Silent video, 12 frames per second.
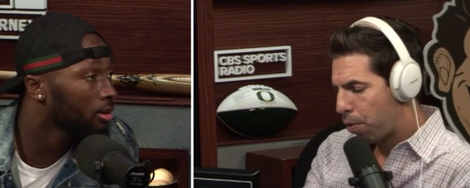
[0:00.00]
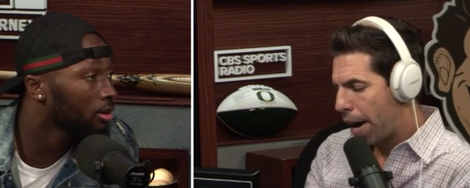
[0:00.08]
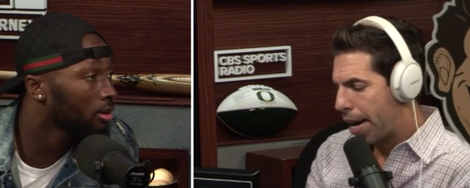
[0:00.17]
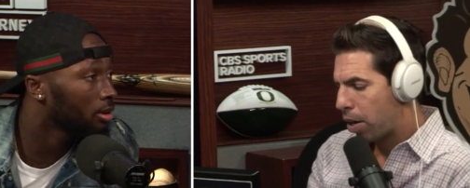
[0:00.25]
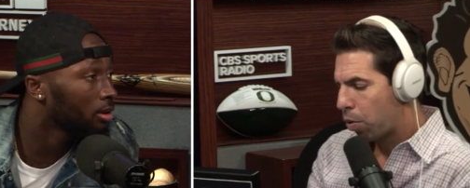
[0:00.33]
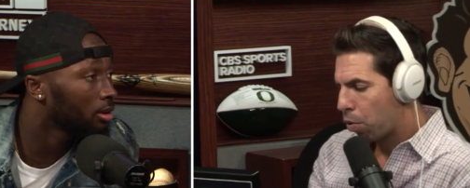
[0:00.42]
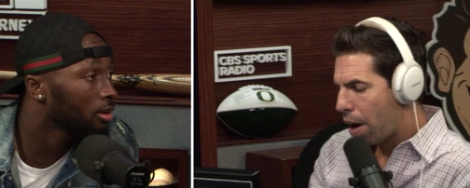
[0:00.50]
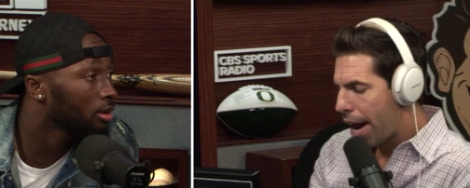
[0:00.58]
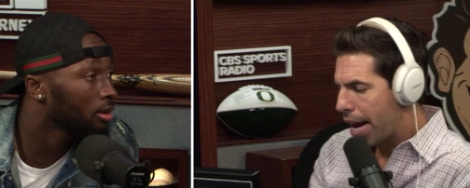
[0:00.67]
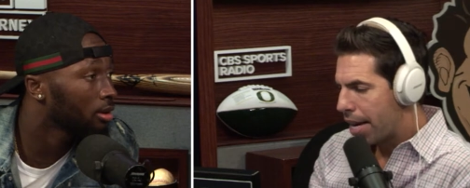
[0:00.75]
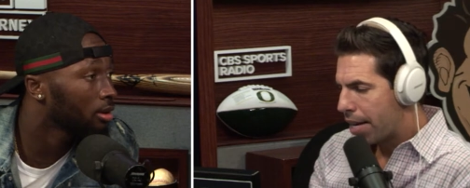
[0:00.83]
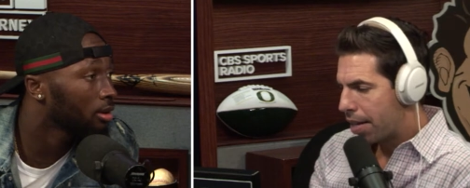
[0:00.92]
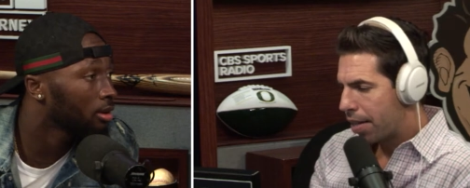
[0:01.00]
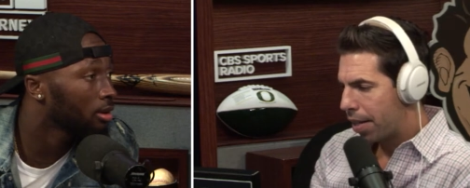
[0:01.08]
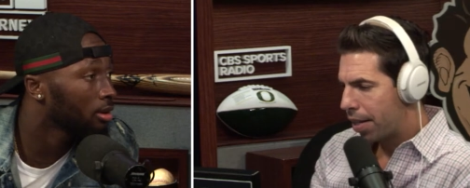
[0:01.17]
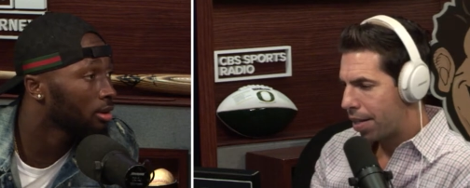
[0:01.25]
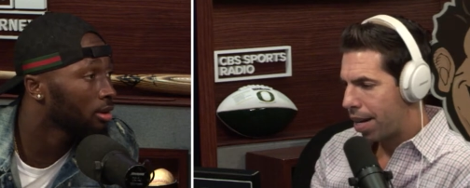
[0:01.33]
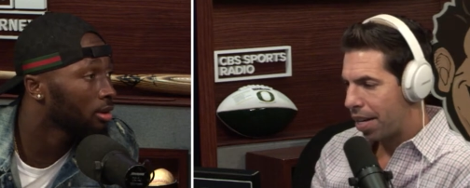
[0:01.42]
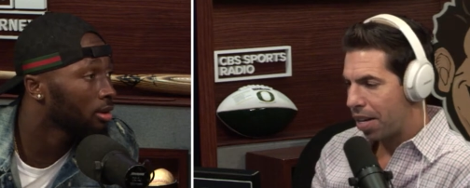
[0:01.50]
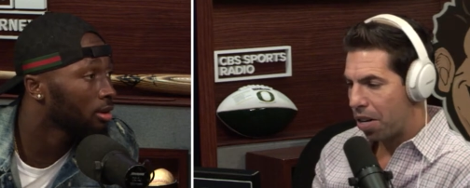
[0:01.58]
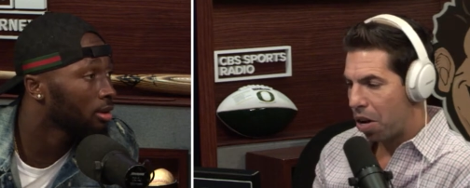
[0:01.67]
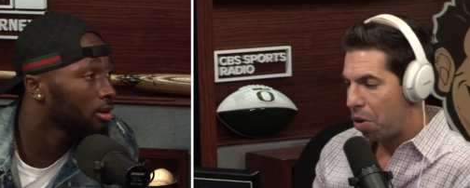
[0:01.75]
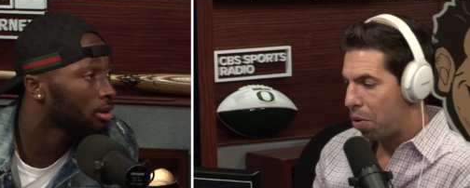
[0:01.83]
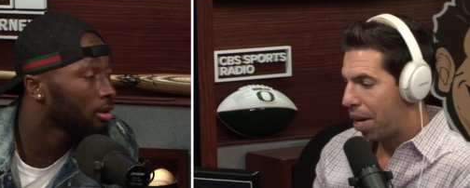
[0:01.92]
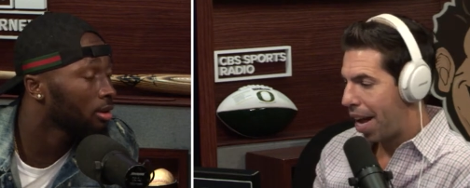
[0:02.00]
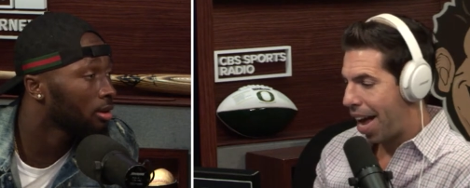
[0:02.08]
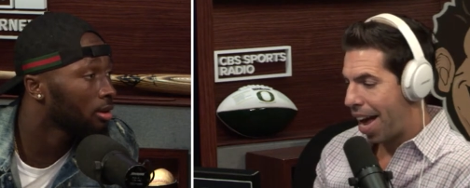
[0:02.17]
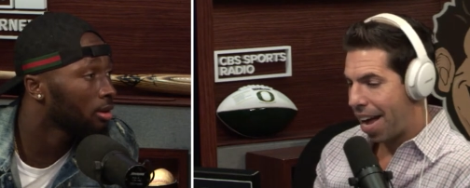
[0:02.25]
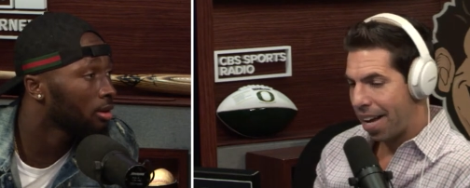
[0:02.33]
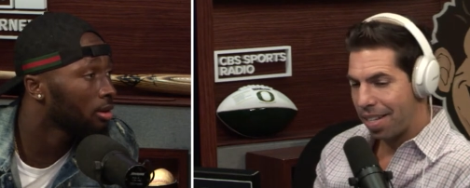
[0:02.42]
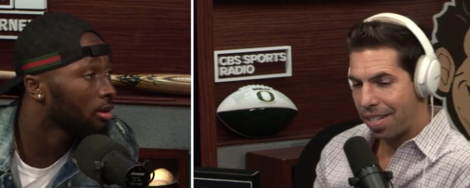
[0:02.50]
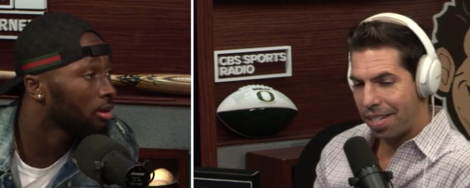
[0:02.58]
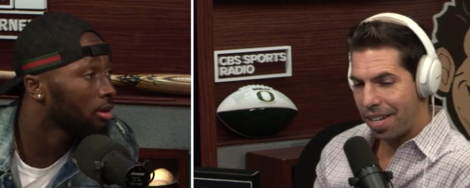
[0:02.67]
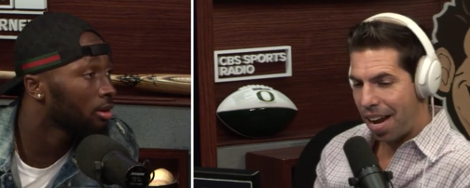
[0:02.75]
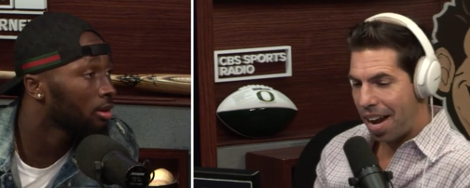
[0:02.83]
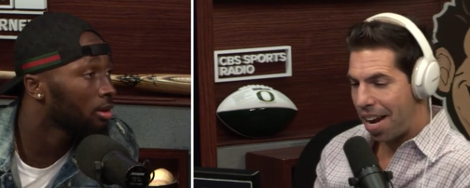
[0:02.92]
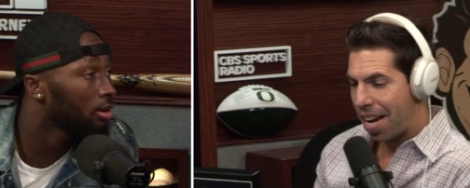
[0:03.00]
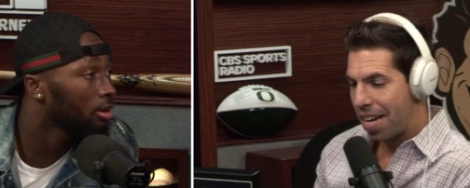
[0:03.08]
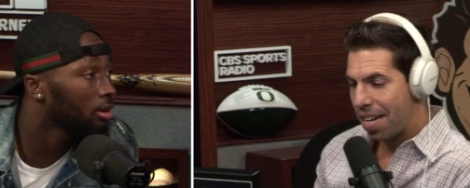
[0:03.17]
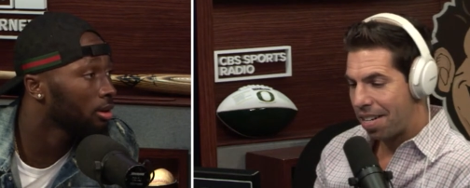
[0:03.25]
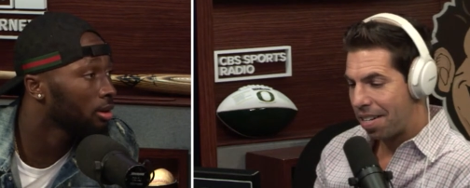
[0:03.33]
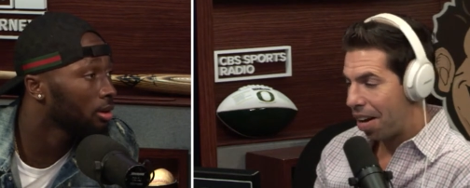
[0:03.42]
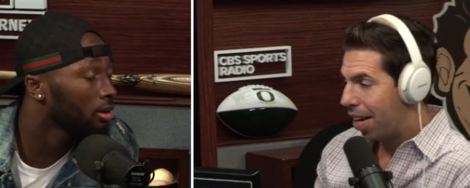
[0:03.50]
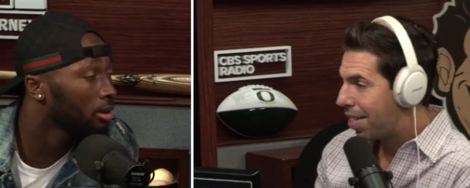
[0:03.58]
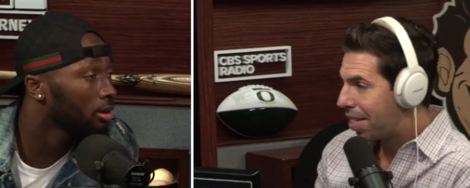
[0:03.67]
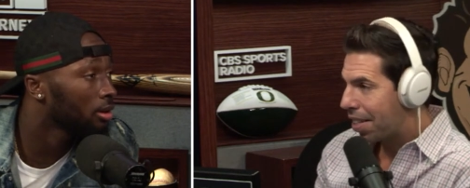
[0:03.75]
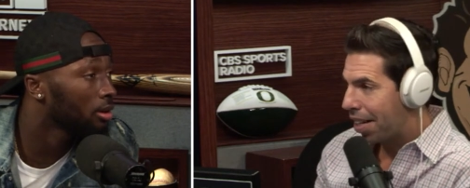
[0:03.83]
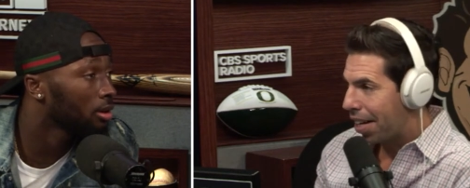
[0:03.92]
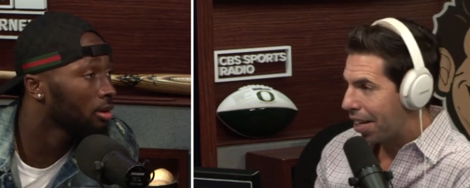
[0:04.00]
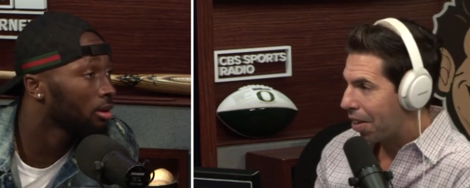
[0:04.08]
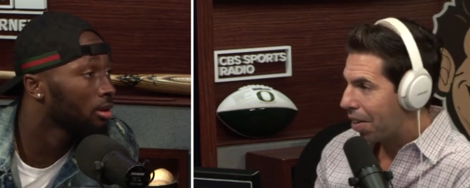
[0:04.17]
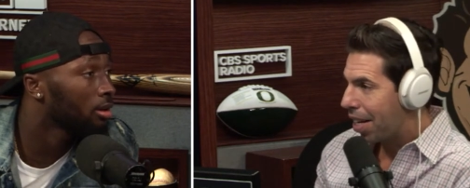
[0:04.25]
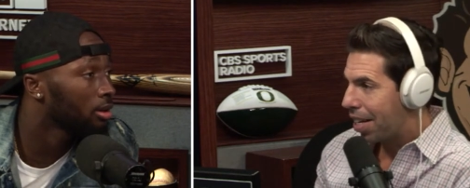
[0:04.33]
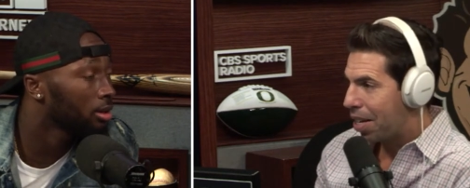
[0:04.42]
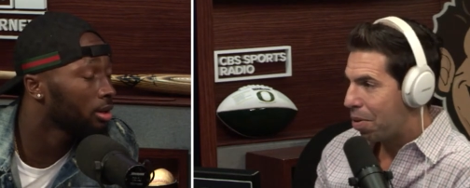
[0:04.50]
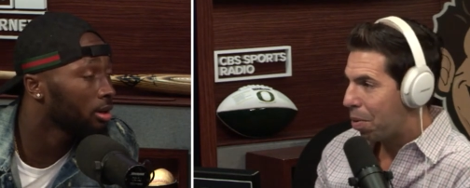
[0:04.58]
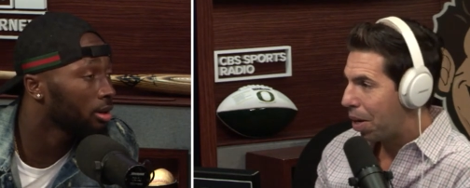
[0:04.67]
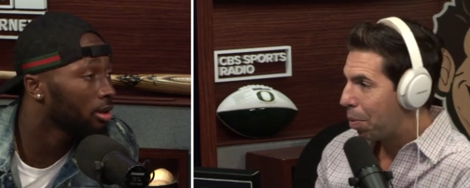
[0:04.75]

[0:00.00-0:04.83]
Speaker 1: Frank Reich is kind of known as a gunslinger that he yeah.